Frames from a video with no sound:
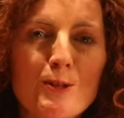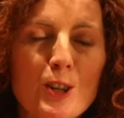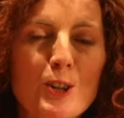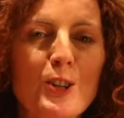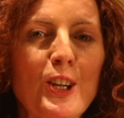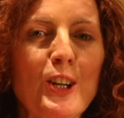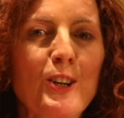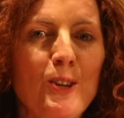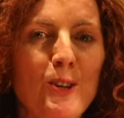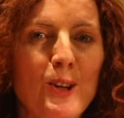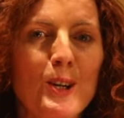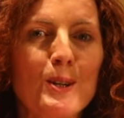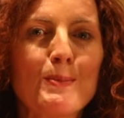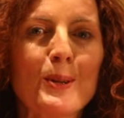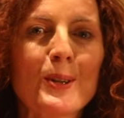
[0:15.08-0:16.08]
recording
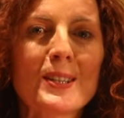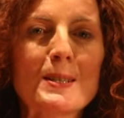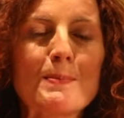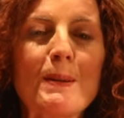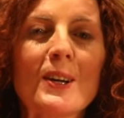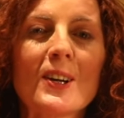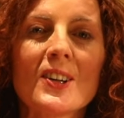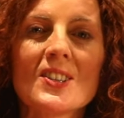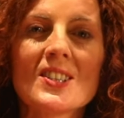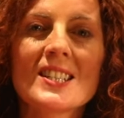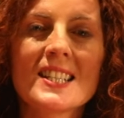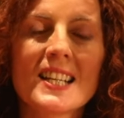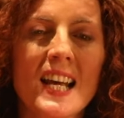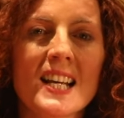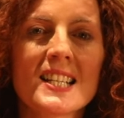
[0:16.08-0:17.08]
audiobooks
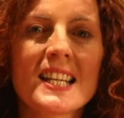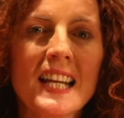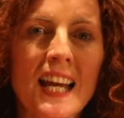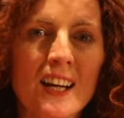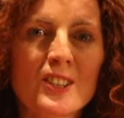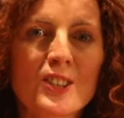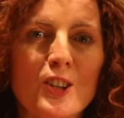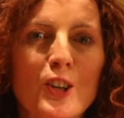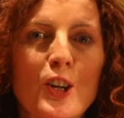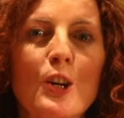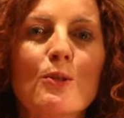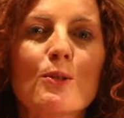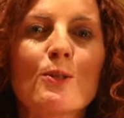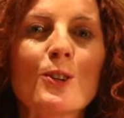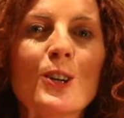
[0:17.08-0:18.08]
because as an actor, it
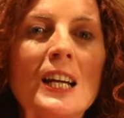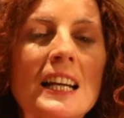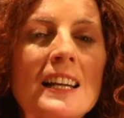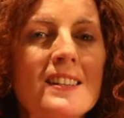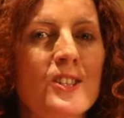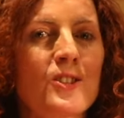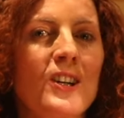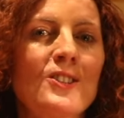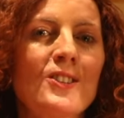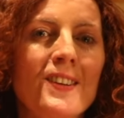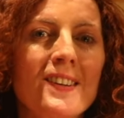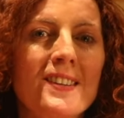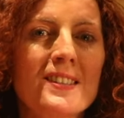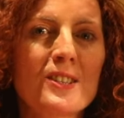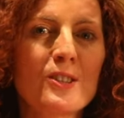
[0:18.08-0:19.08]
really
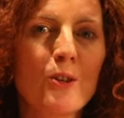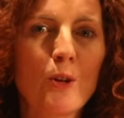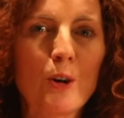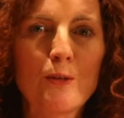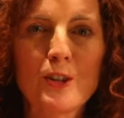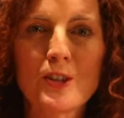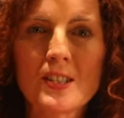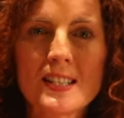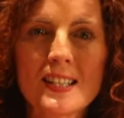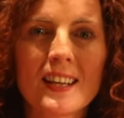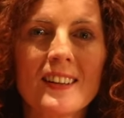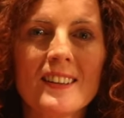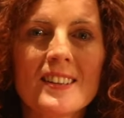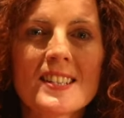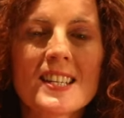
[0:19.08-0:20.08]
stretches all of your
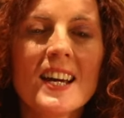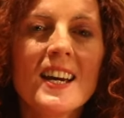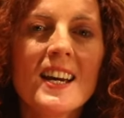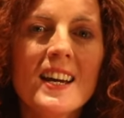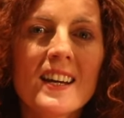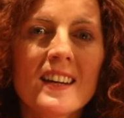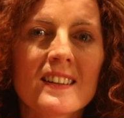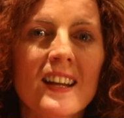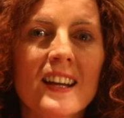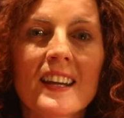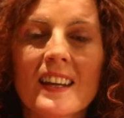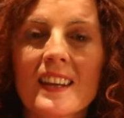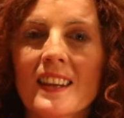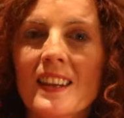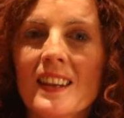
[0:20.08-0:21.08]
skills. Like
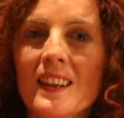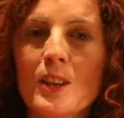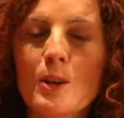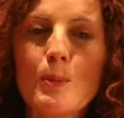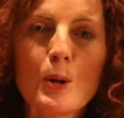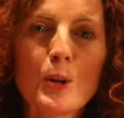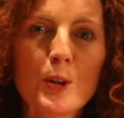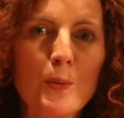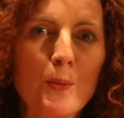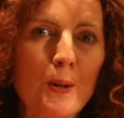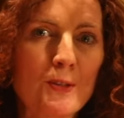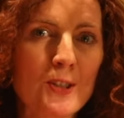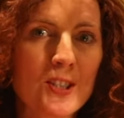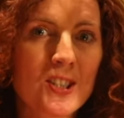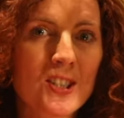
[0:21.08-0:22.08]
in the book that
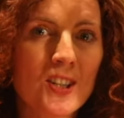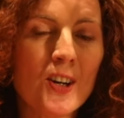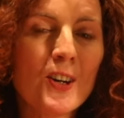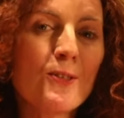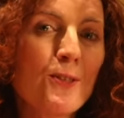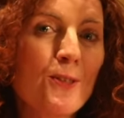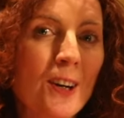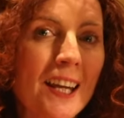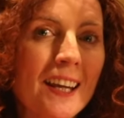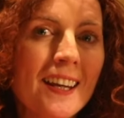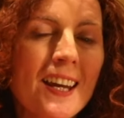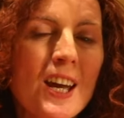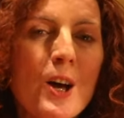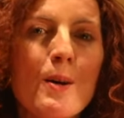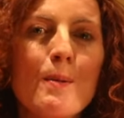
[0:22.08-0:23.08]
we've just done, Fling
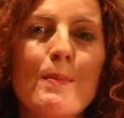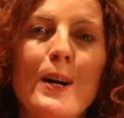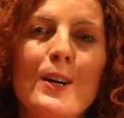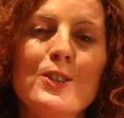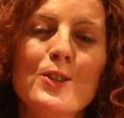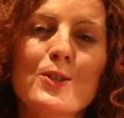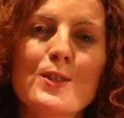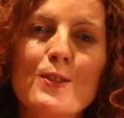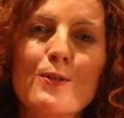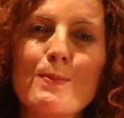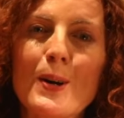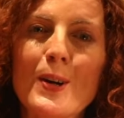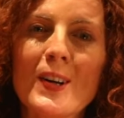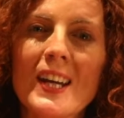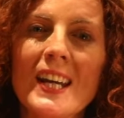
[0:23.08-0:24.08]
by Joseph
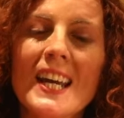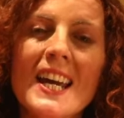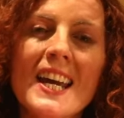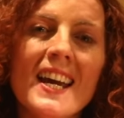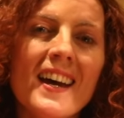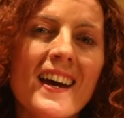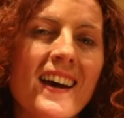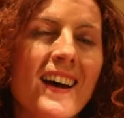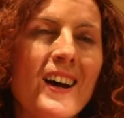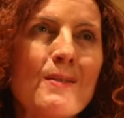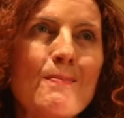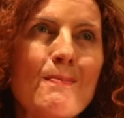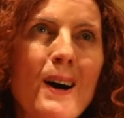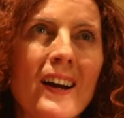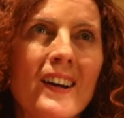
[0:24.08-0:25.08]
Murray,
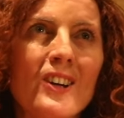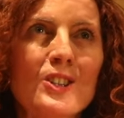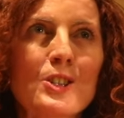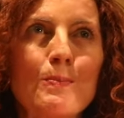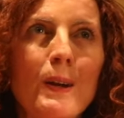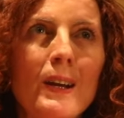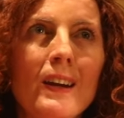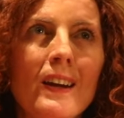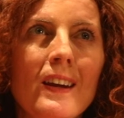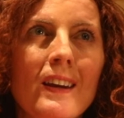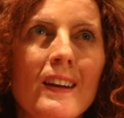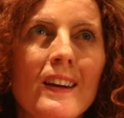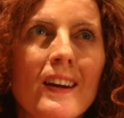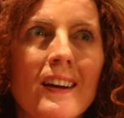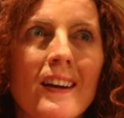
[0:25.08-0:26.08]
I got to
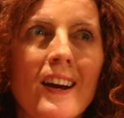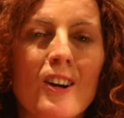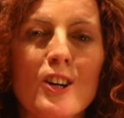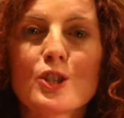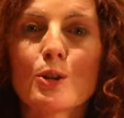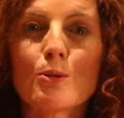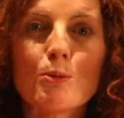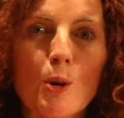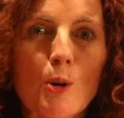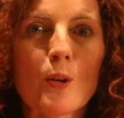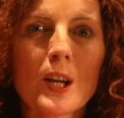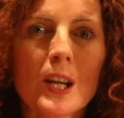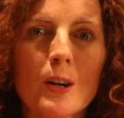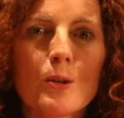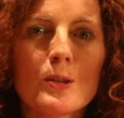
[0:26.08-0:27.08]
be a character,
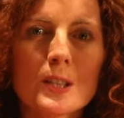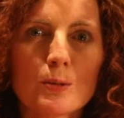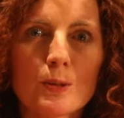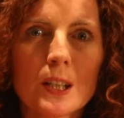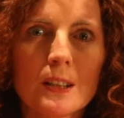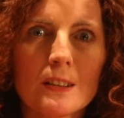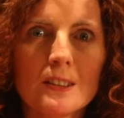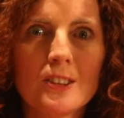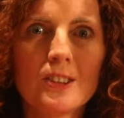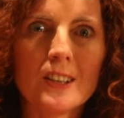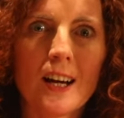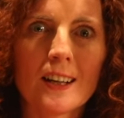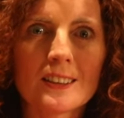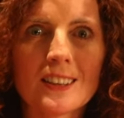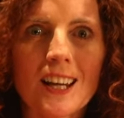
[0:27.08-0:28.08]
Rory, who's a real
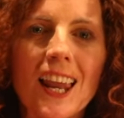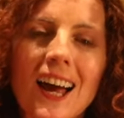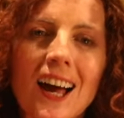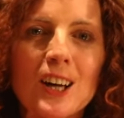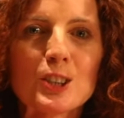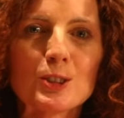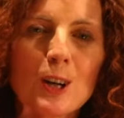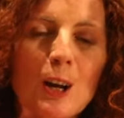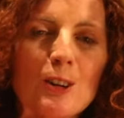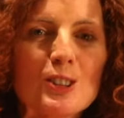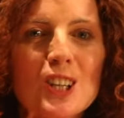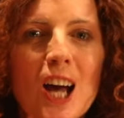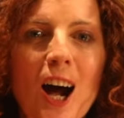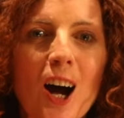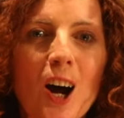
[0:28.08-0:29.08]
jack the lad around
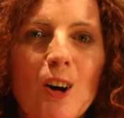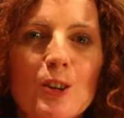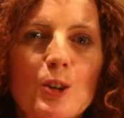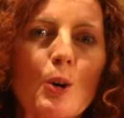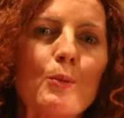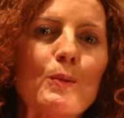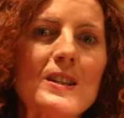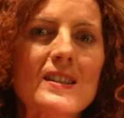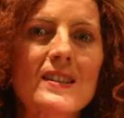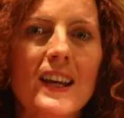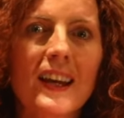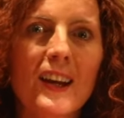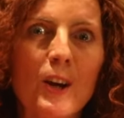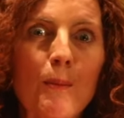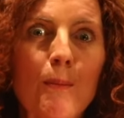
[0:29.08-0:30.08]
town, always
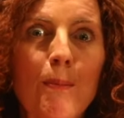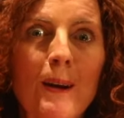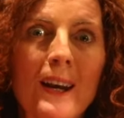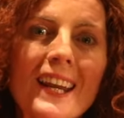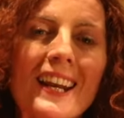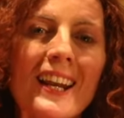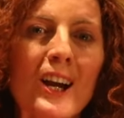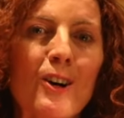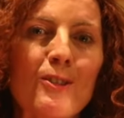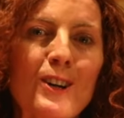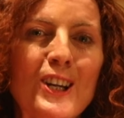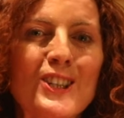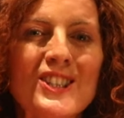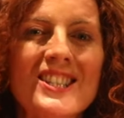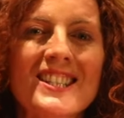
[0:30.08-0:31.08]
saying completely
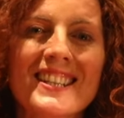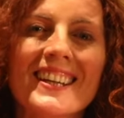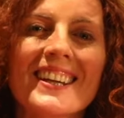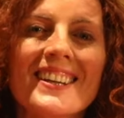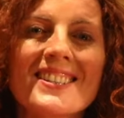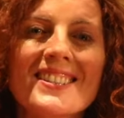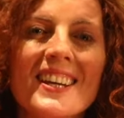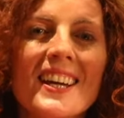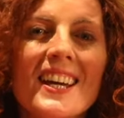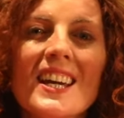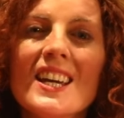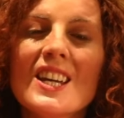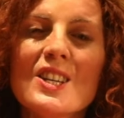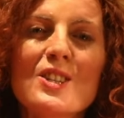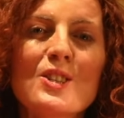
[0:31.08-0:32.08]
outrageous things.
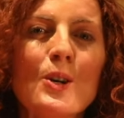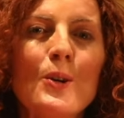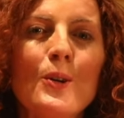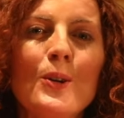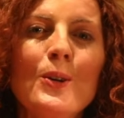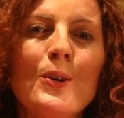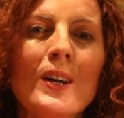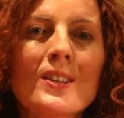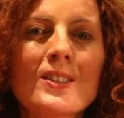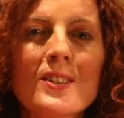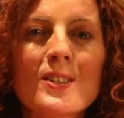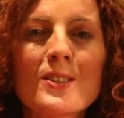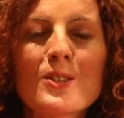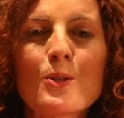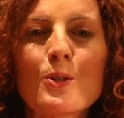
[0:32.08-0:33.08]
So you get
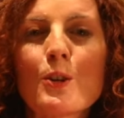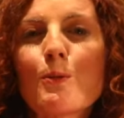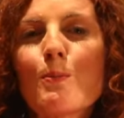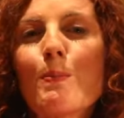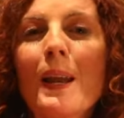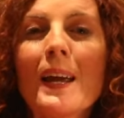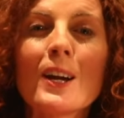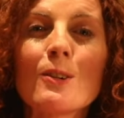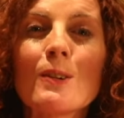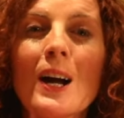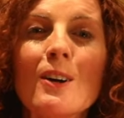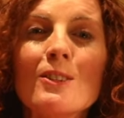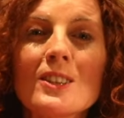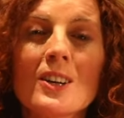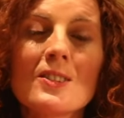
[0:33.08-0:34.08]
to sort of play
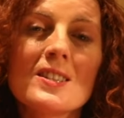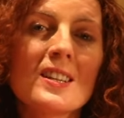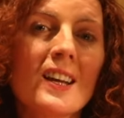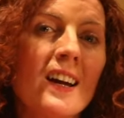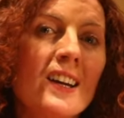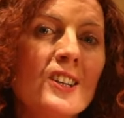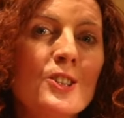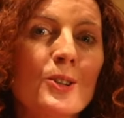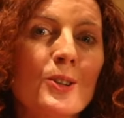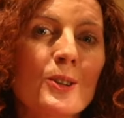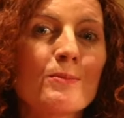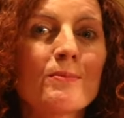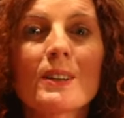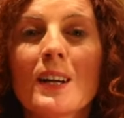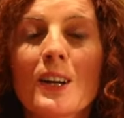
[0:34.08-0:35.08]
around outside
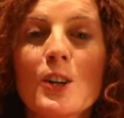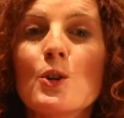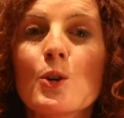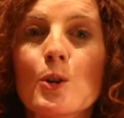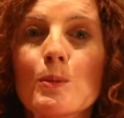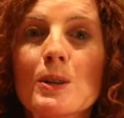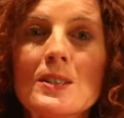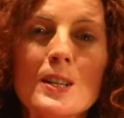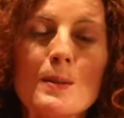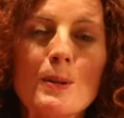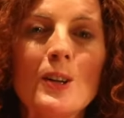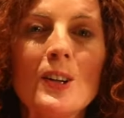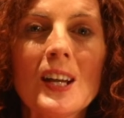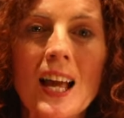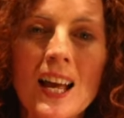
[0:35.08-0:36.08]
your kind of normal,
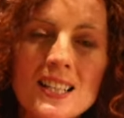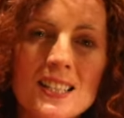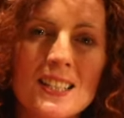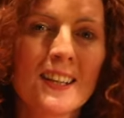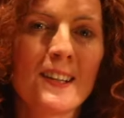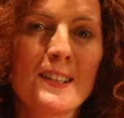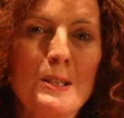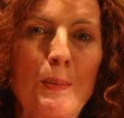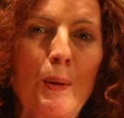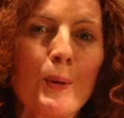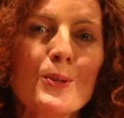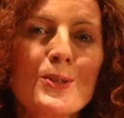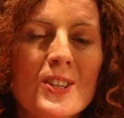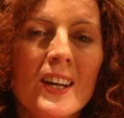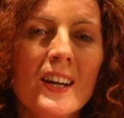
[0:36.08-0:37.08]
typical casting, I
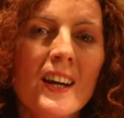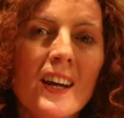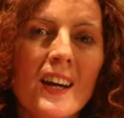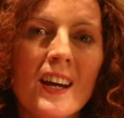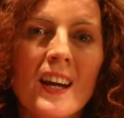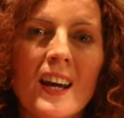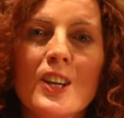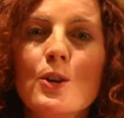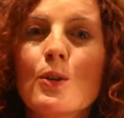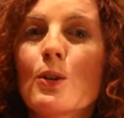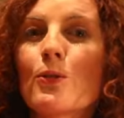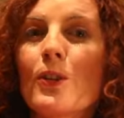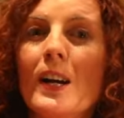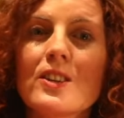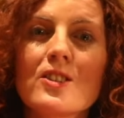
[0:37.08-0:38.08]
suppose. And you could
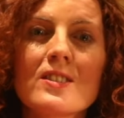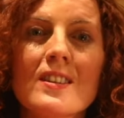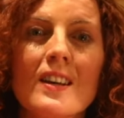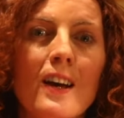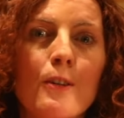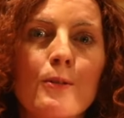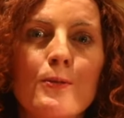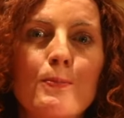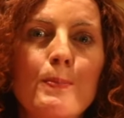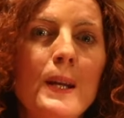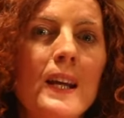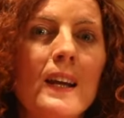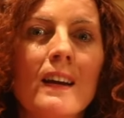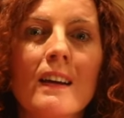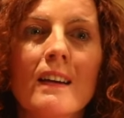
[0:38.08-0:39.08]
find yourself
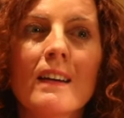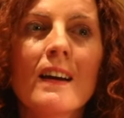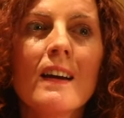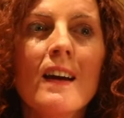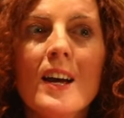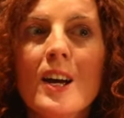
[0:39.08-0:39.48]
being,